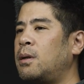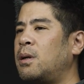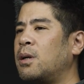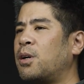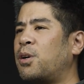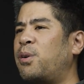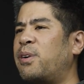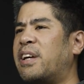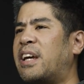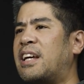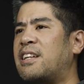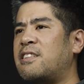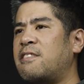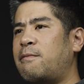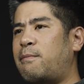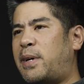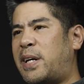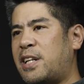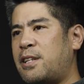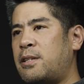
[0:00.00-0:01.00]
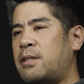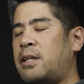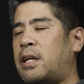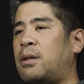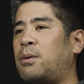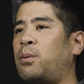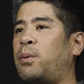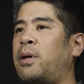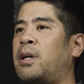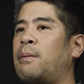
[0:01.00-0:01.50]
creative
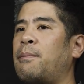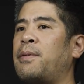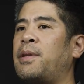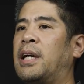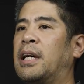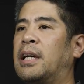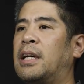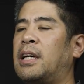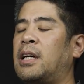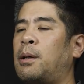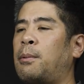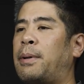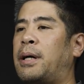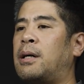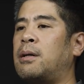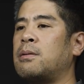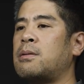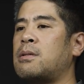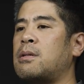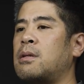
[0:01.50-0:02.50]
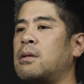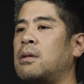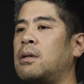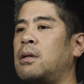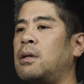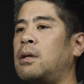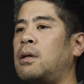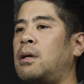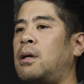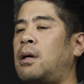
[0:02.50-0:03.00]
mindset, where I'm thinking about,
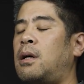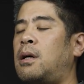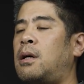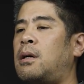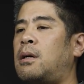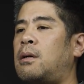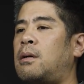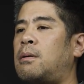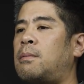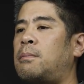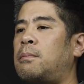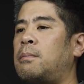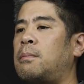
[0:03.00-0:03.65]
I